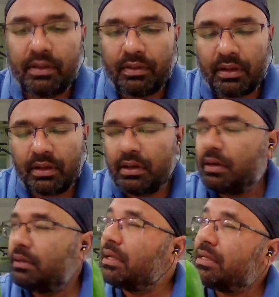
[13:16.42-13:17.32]

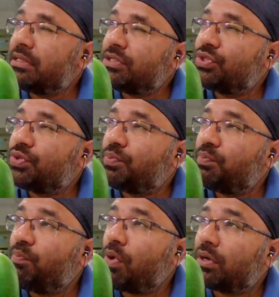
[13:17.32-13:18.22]
is
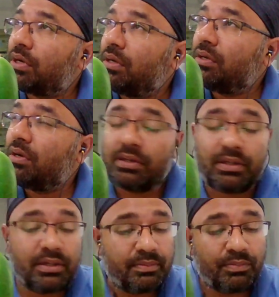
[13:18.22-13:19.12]
bottle gourd.
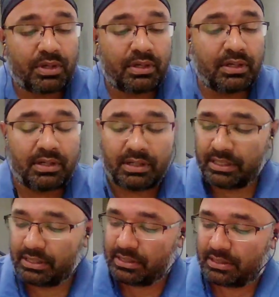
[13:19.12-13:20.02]
Bottle gourd
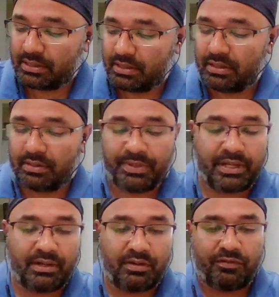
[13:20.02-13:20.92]
is big
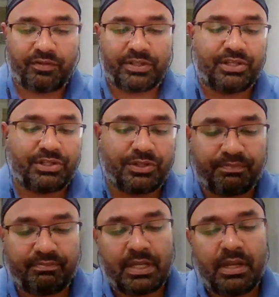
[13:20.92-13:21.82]
enough, which is,
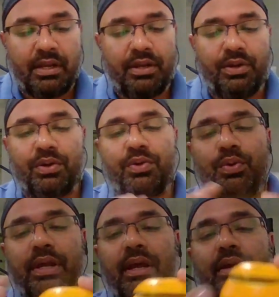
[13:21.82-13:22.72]

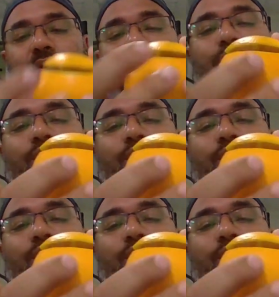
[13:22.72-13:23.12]
could